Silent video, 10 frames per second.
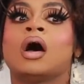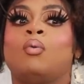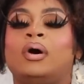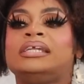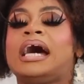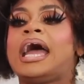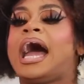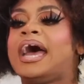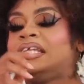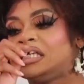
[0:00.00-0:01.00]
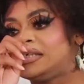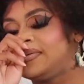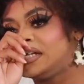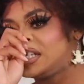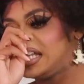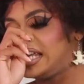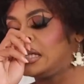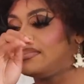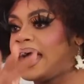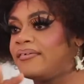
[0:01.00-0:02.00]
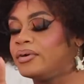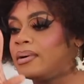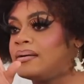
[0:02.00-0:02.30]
One night I had just finished cleaning the bathroom.